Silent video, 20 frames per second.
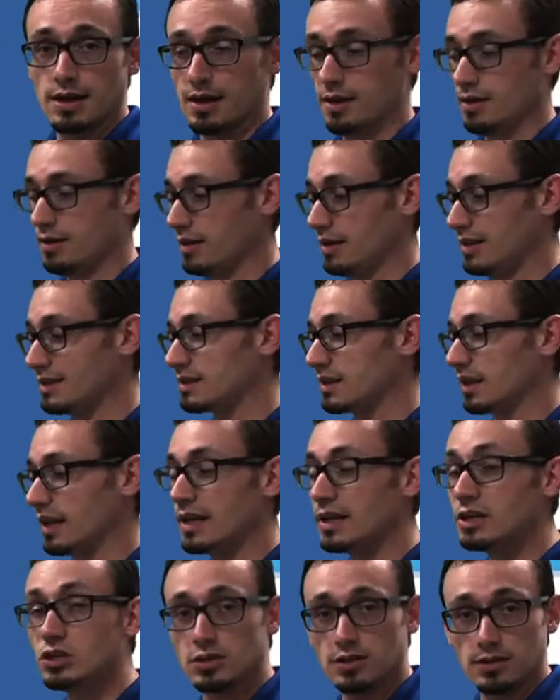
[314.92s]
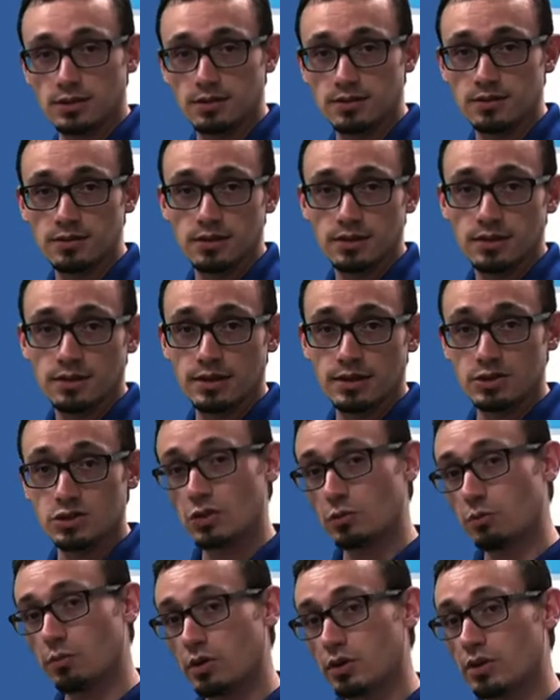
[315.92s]
insulation is your
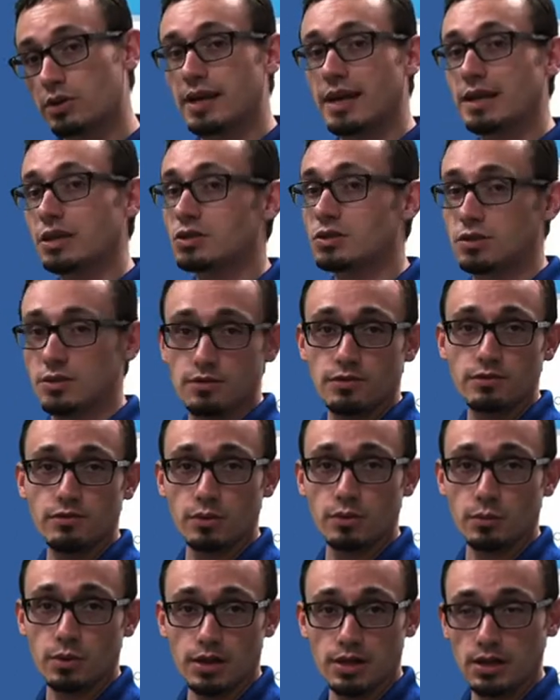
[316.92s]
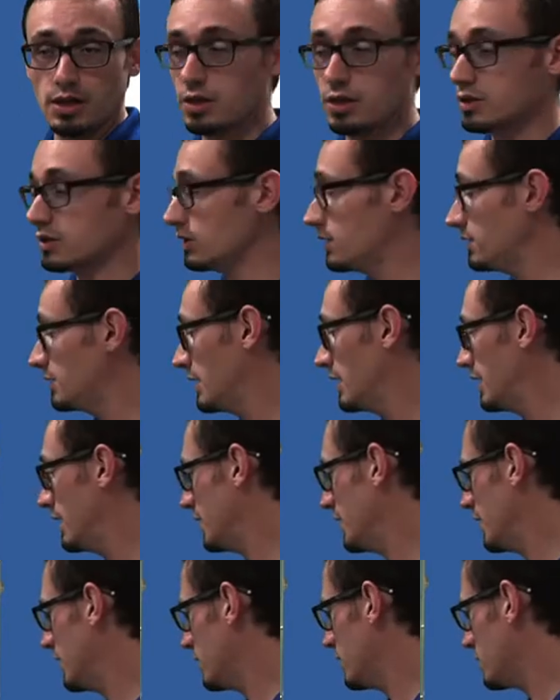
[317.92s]
protection from conduction.
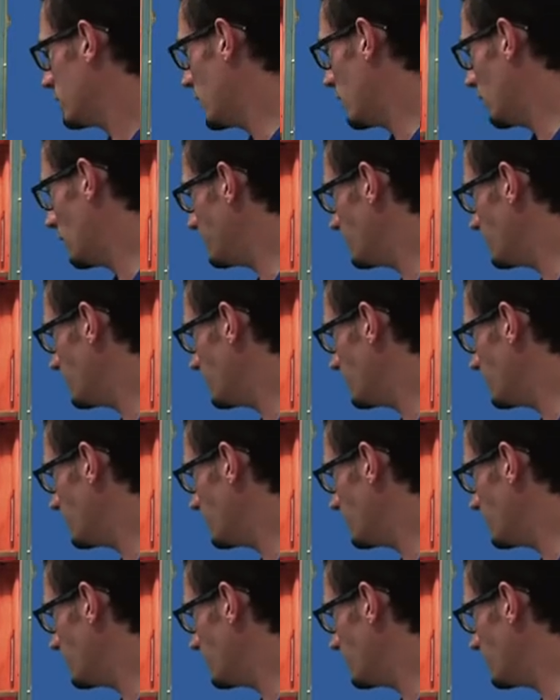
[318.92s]
So